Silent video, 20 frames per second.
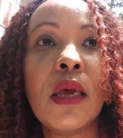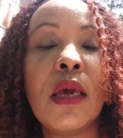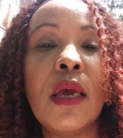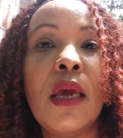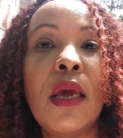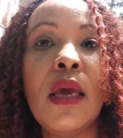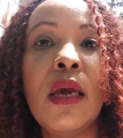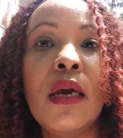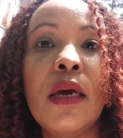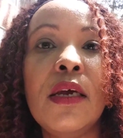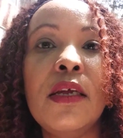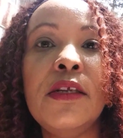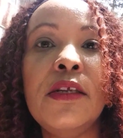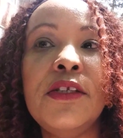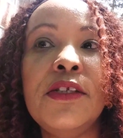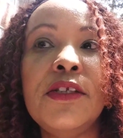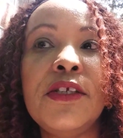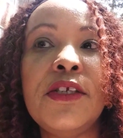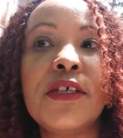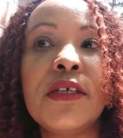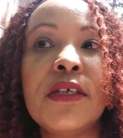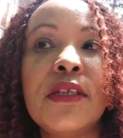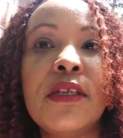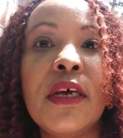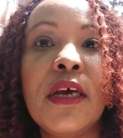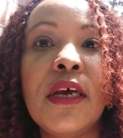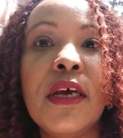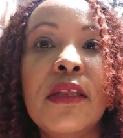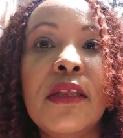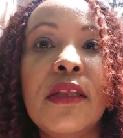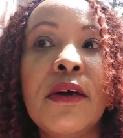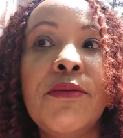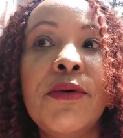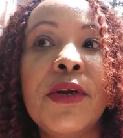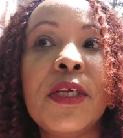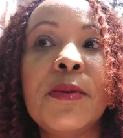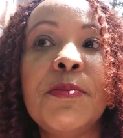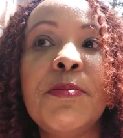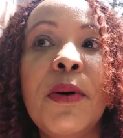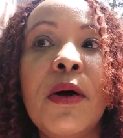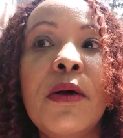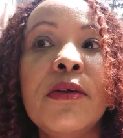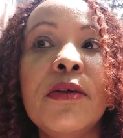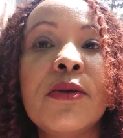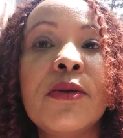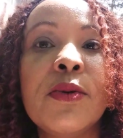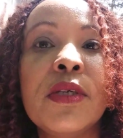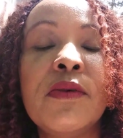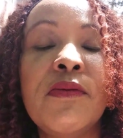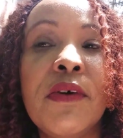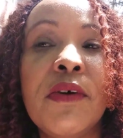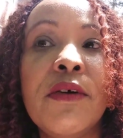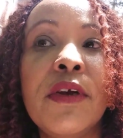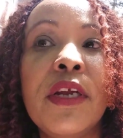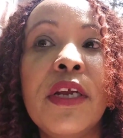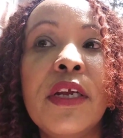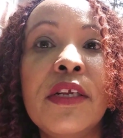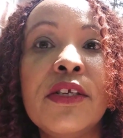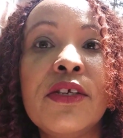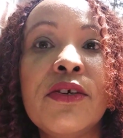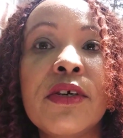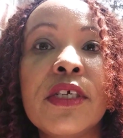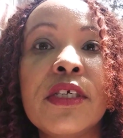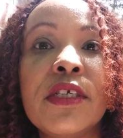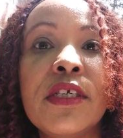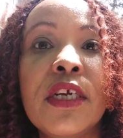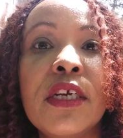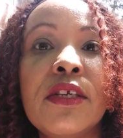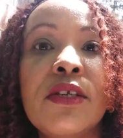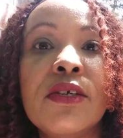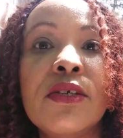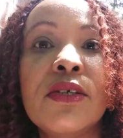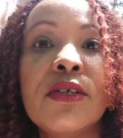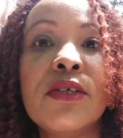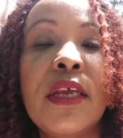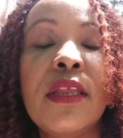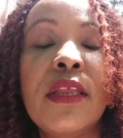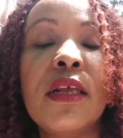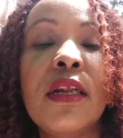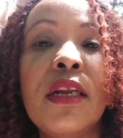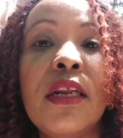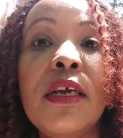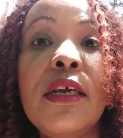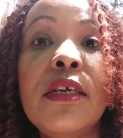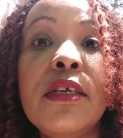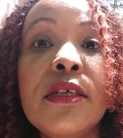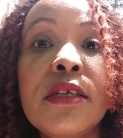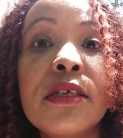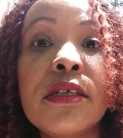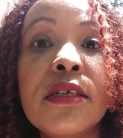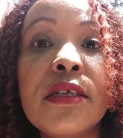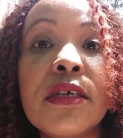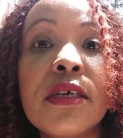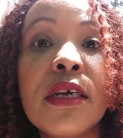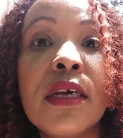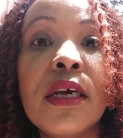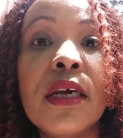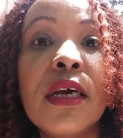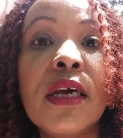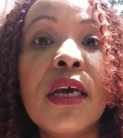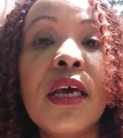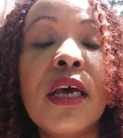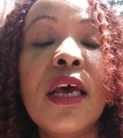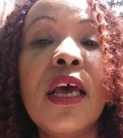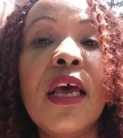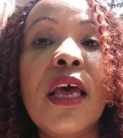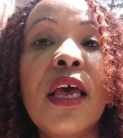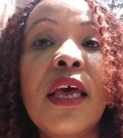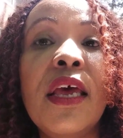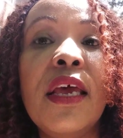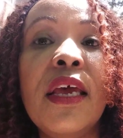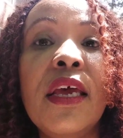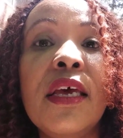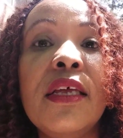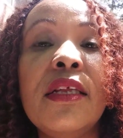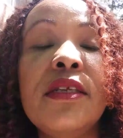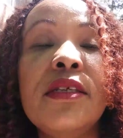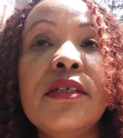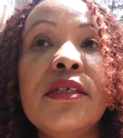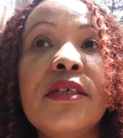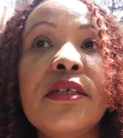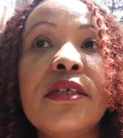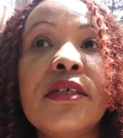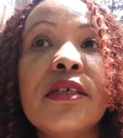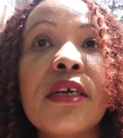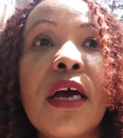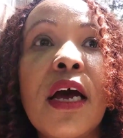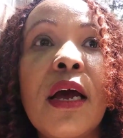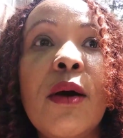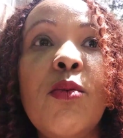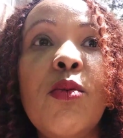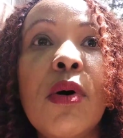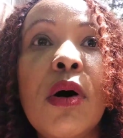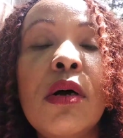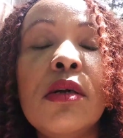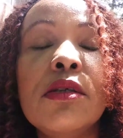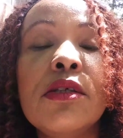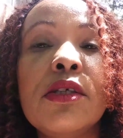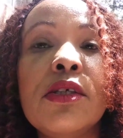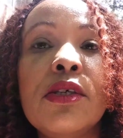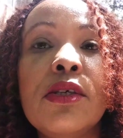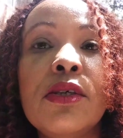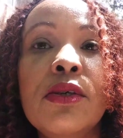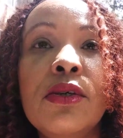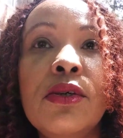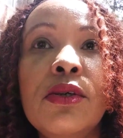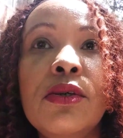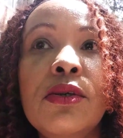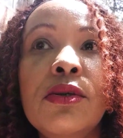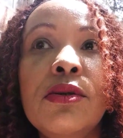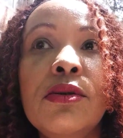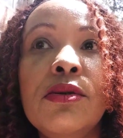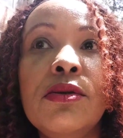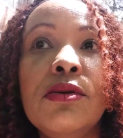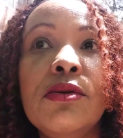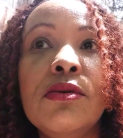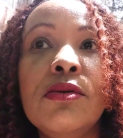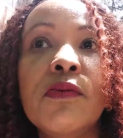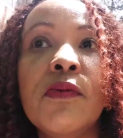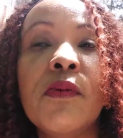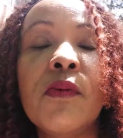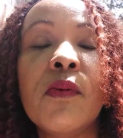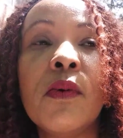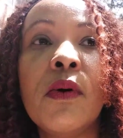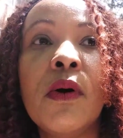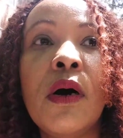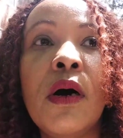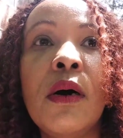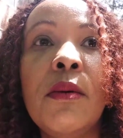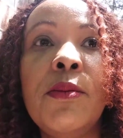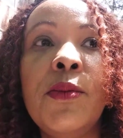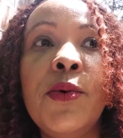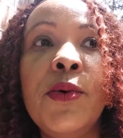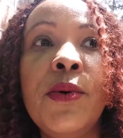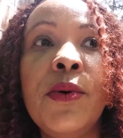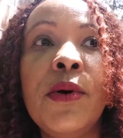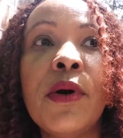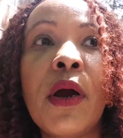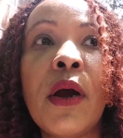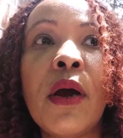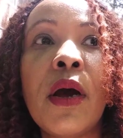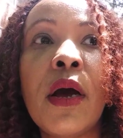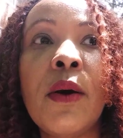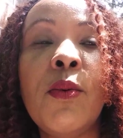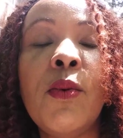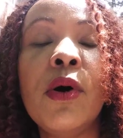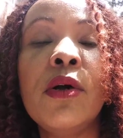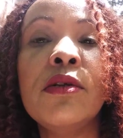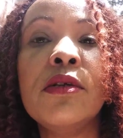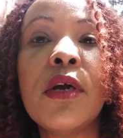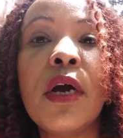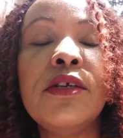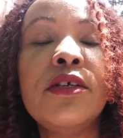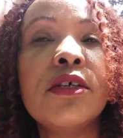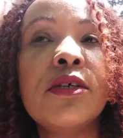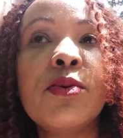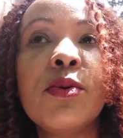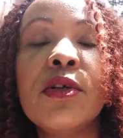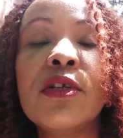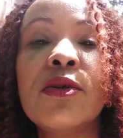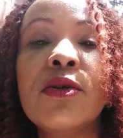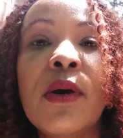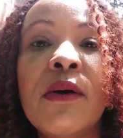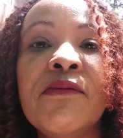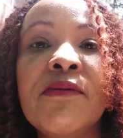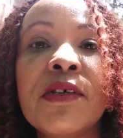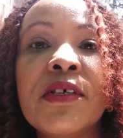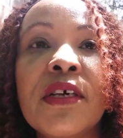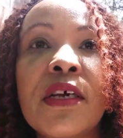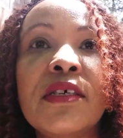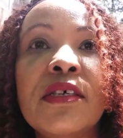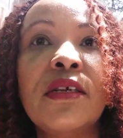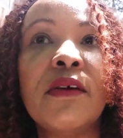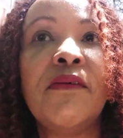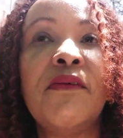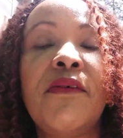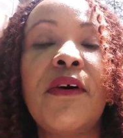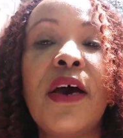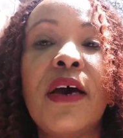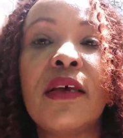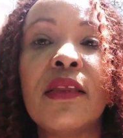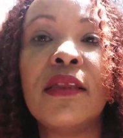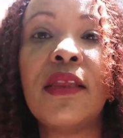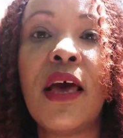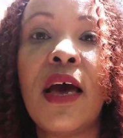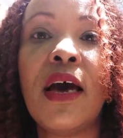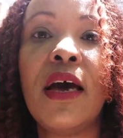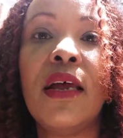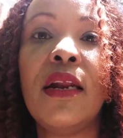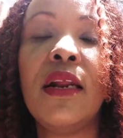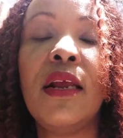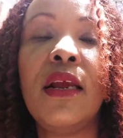And the response was very interesting to say the least. And I want to, I just want to emphasize the fact that